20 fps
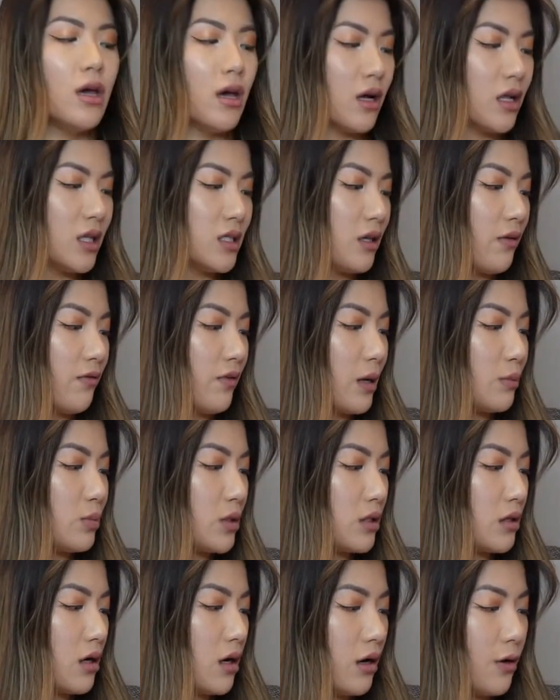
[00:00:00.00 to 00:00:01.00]
classic flap
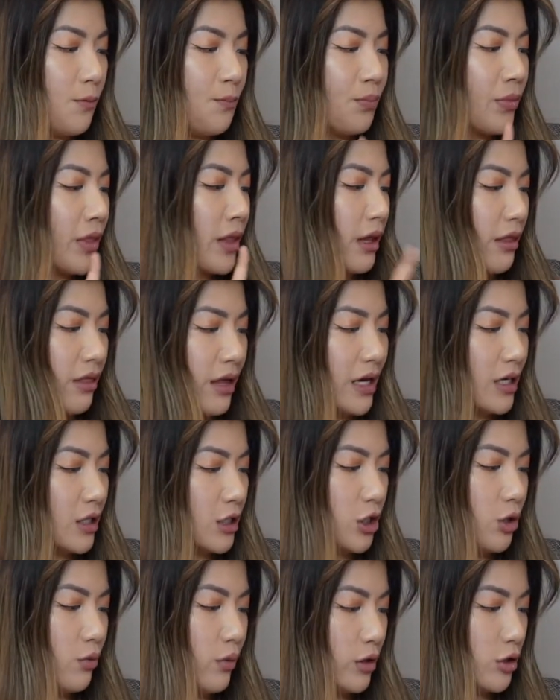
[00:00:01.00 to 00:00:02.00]
style that
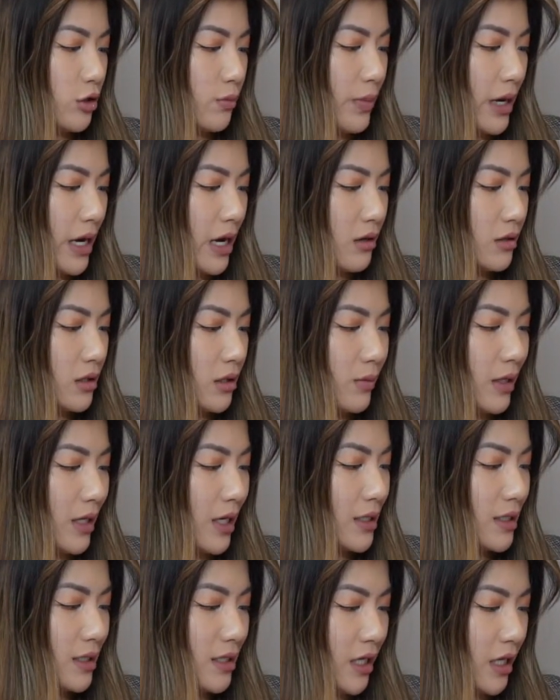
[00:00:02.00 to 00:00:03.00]
is 200 pounds. I mean,
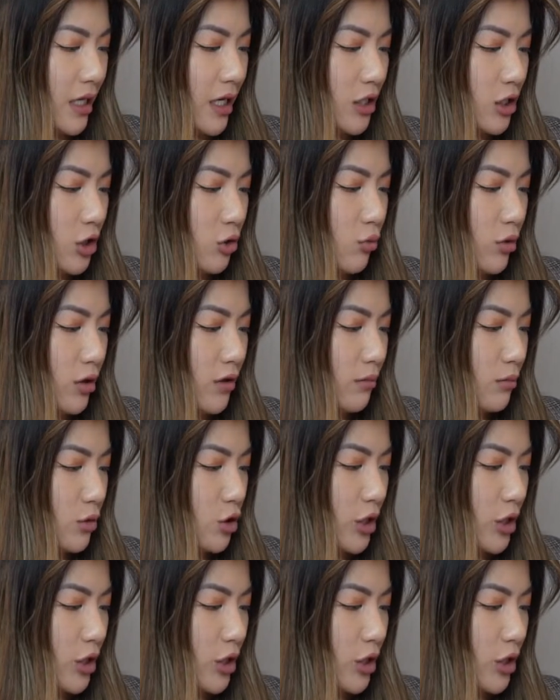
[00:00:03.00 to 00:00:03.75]
let's click into one of them,